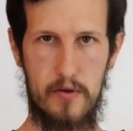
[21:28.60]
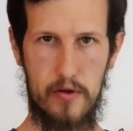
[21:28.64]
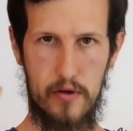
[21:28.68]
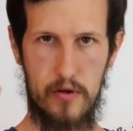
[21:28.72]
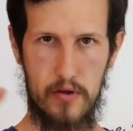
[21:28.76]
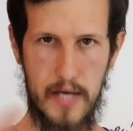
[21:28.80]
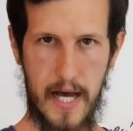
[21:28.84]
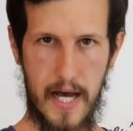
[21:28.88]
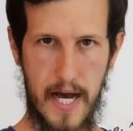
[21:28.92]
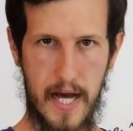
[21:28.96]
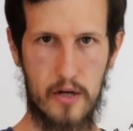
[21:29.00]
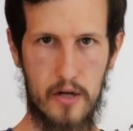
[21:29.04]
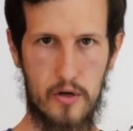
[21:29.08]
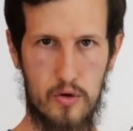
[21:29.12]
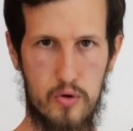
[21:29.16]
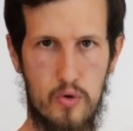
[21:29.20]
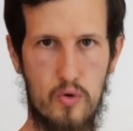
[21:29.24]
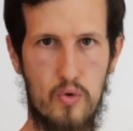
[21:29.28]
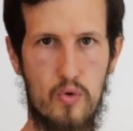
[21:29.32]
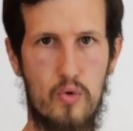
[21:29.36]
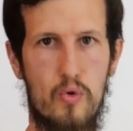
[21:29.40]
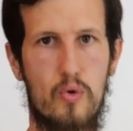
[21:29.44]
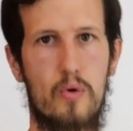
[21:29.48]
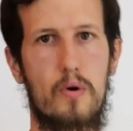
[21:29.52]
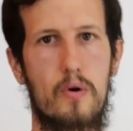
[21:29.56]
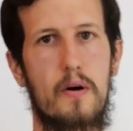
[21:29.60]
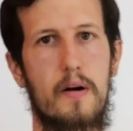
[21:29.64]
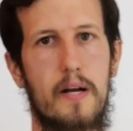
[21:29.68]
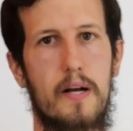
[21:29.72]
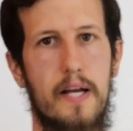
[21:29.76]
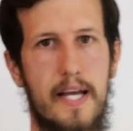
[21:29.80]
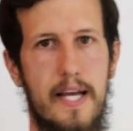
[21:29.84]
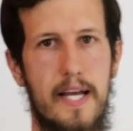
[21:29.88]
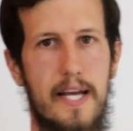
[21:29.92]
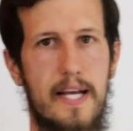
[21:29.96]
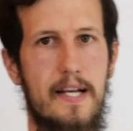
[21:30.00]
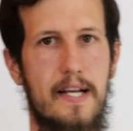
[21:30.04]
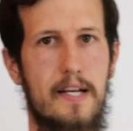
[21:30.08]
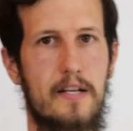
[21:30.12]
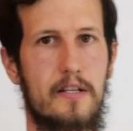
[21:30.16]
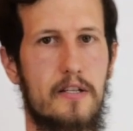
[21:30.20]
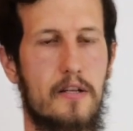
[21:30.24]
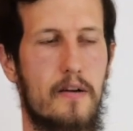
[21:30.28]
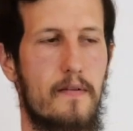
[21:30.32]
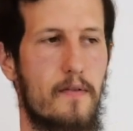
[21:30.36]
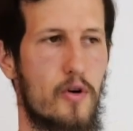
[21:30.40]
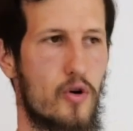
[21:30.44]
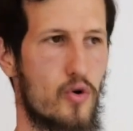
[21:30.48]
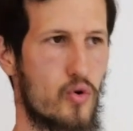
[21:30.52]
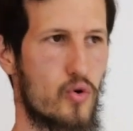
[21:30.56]
that tool is
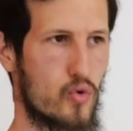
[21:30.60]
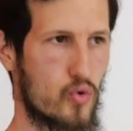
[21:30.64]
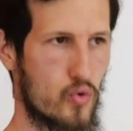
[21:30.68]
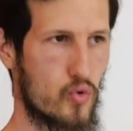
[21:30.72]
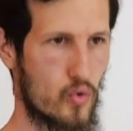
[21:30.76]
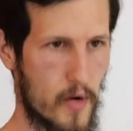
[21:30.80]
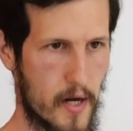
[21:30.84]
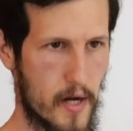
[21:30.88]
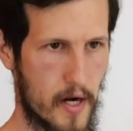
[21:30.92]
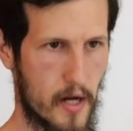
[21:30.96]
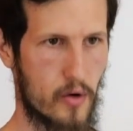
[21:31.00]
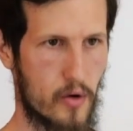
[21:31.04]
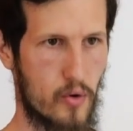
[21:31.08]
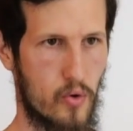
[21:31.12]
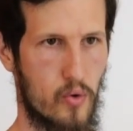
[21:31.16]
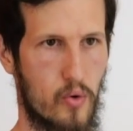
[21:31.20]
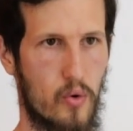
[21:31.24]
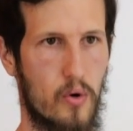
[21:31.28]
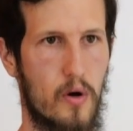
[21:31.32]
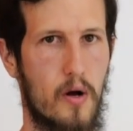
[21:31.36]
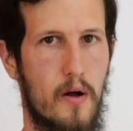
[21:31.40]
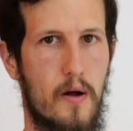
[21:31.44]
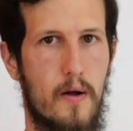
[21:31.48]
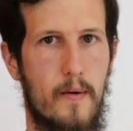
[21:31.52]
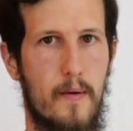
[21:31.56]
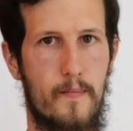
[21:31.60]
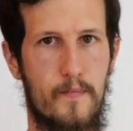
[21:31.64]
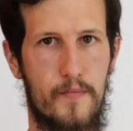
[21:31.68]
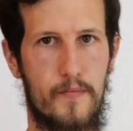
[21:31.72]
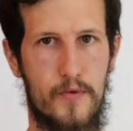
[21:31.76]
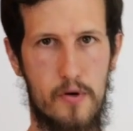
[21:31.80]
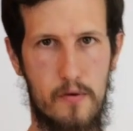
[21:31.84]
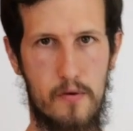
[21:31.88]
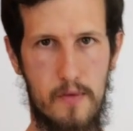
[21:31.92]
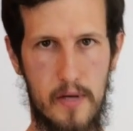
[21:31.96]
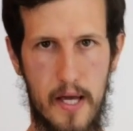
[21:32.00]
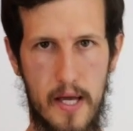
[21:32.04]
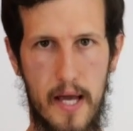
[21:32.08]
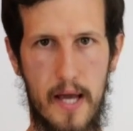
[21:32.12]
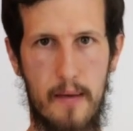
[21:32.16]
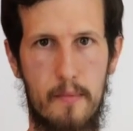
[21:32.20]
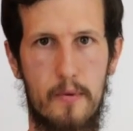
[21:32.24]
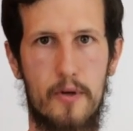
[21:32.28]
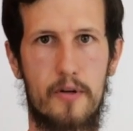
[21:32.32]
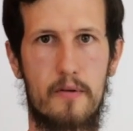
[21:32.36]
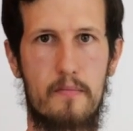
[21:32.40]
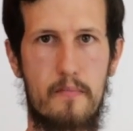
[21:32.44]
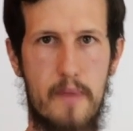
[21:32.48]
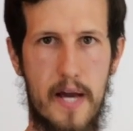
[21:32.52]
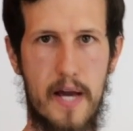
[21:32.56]
critical to being able
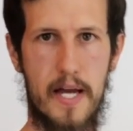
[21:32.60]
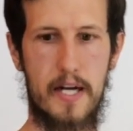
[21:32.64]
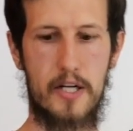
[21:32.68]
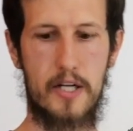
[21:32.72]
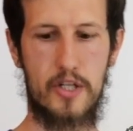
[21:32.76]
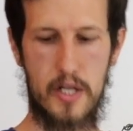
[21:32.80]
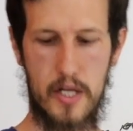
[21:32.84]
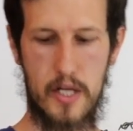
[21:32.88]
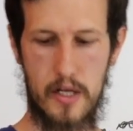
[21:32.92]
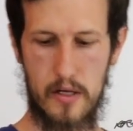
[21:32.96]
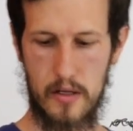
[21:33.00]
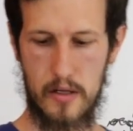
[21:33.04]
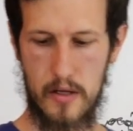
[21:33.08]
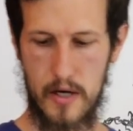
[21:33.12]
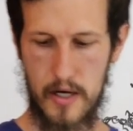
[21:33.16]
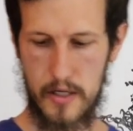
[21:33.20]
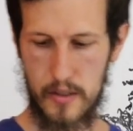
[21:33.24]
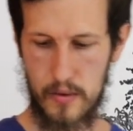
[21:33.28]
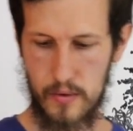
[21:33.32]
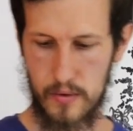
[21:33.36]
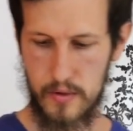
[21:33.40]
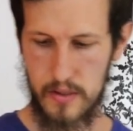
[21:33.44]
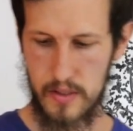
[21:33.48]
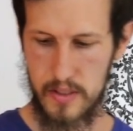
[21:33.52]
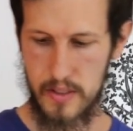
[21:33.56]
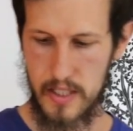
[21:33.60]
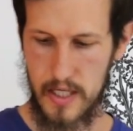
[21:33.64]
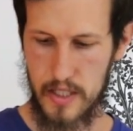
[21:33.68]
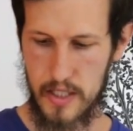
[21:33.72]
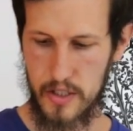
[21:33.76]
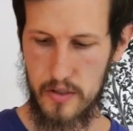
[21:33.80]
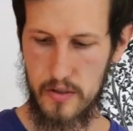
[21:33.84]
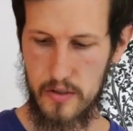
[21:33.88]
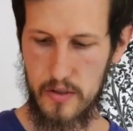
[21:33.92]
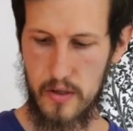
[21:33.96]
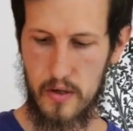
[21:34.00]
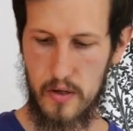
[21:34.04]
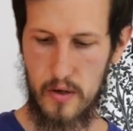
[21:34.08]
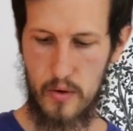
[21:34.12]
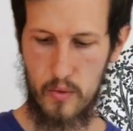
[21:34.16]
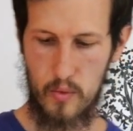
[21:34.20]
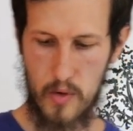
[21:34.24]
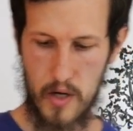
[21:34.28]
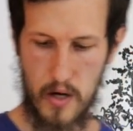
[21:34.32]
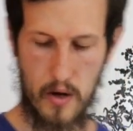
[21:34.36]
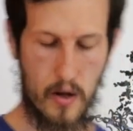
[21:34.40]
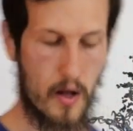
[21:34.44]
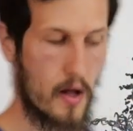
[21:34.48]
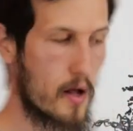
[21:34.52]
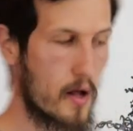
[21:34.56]
to manage ecological succession
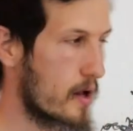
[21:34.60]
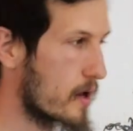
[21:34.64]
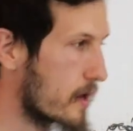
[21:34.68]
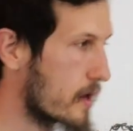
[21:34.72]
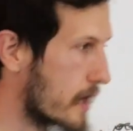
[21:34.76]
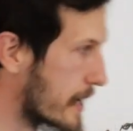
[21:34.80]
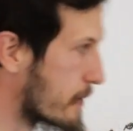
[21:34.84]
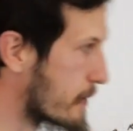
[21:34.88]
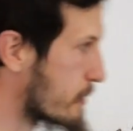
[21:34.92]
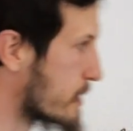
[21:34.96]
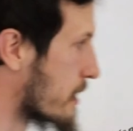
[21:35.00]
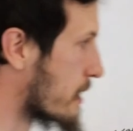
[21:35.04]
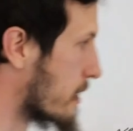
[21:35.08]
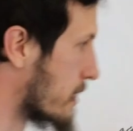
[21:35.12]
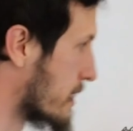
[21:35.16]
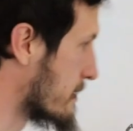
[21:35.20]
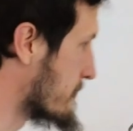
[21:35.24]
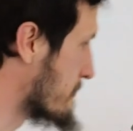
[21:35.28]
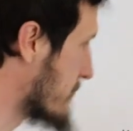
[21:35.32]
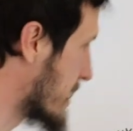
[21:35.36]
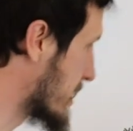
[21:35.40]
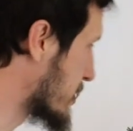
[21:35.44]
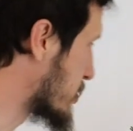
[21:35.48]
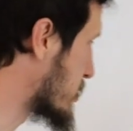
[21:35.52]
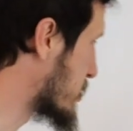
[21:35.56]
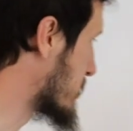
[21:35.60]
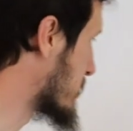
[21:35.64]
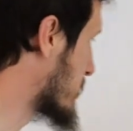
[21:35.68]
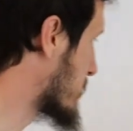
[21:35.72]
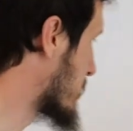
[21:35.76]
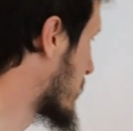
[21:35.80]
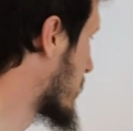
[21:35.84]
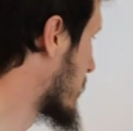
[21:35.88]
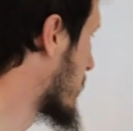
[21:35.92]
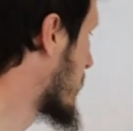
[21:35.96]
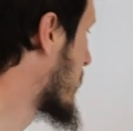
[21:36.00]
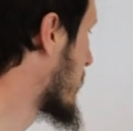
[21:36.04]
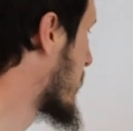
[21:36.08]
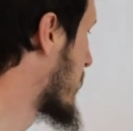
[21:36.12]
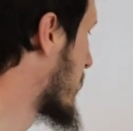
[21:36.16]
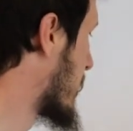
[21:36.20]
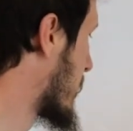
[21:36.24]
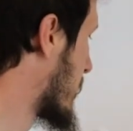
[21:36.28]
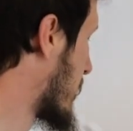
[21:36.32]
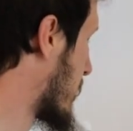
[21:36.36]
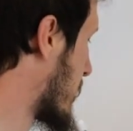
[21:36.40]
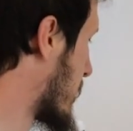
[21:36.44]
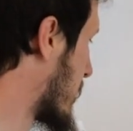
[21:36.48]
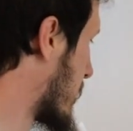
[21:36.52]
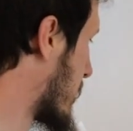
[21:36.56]
well. Like we already mentioned,
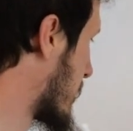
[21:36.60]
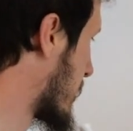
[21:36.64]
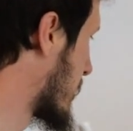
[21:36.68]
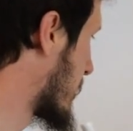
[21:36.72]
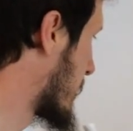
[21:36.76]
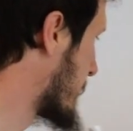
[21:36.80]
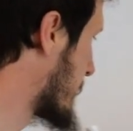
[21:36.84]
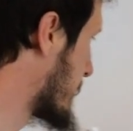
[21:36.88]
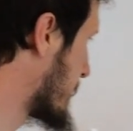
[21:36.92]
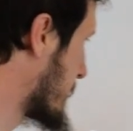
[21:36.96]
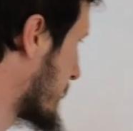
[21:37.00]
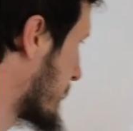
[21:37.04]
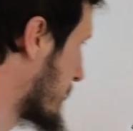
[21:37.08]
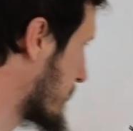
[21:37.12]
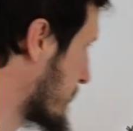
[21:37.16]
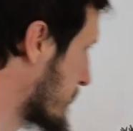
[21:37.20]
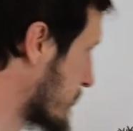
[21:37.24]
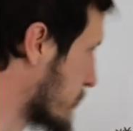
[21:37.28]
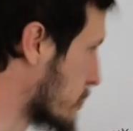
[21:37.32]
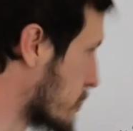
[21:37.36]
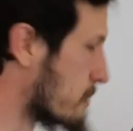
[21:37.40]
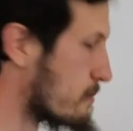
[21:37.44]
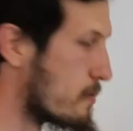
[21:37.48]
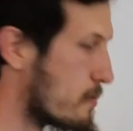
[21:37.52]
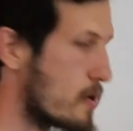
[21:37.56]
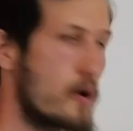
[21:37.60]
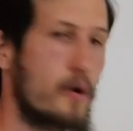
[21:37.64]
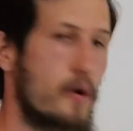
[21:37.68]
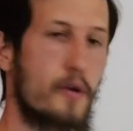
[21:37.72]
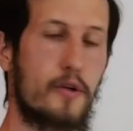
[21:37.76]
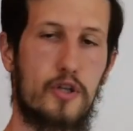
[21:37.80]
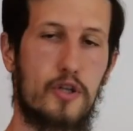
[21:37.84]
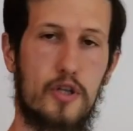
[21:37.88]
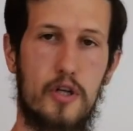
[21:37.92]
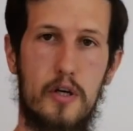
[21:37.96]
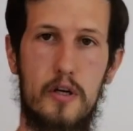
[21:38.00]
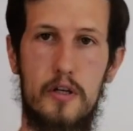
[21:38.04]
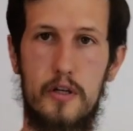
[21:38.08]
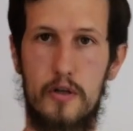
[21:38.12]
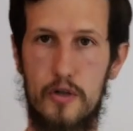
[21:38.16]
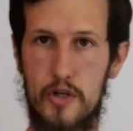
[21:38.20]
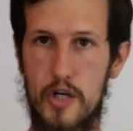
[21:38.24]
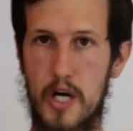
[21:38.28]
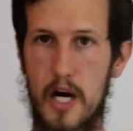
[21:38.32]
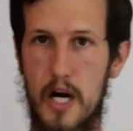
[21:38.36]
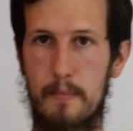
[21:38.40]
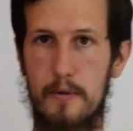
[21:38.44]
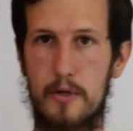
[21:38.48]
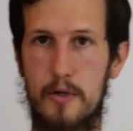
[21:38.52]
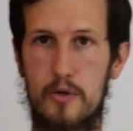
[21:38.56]
your mulch, your
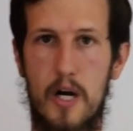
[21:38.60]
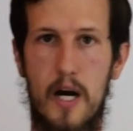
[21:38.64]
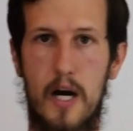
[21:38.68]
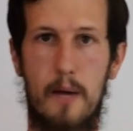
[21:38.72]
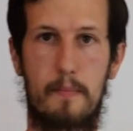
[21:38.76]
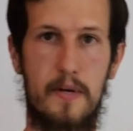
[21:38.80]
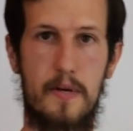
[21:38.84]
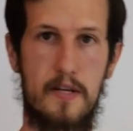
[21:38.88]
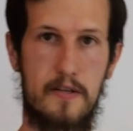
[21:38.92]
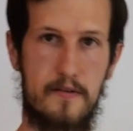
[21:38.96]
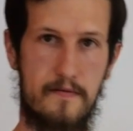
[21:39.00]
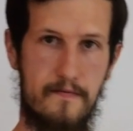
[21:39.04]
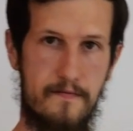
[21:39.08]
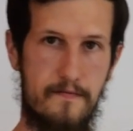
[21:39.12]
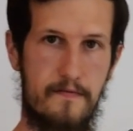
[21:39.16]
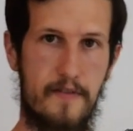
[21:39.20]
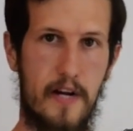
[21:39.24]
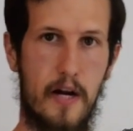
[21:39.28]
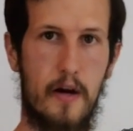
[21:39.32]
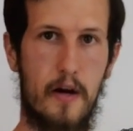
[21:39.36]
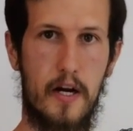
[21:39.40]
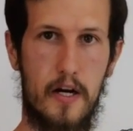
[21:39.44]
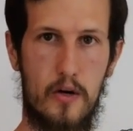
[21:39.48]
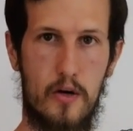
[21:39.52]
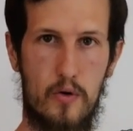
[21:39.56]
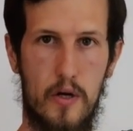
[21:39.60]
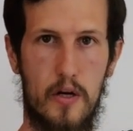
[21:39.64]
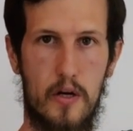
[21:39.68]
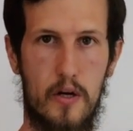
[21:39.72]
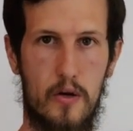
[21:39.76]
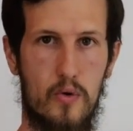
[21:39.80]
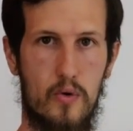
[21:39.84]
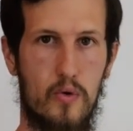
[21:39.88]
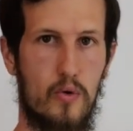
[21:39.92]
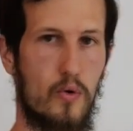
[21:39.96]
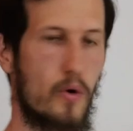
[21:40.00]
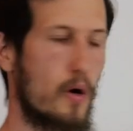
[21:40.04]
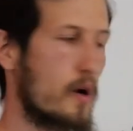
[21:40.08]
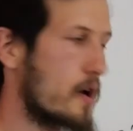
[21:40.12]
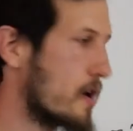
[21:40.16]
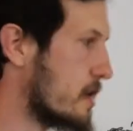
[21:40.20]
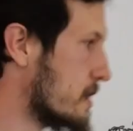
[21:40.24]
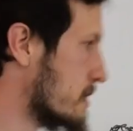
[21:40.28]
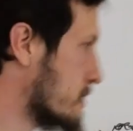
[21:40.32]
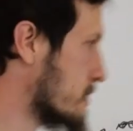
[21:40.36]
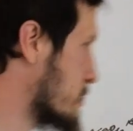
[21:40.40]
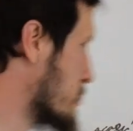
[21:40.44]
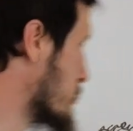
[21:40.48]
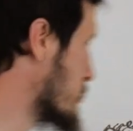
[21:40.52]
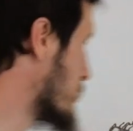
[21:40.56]
chop and drop is very critical
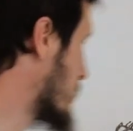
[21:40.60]
to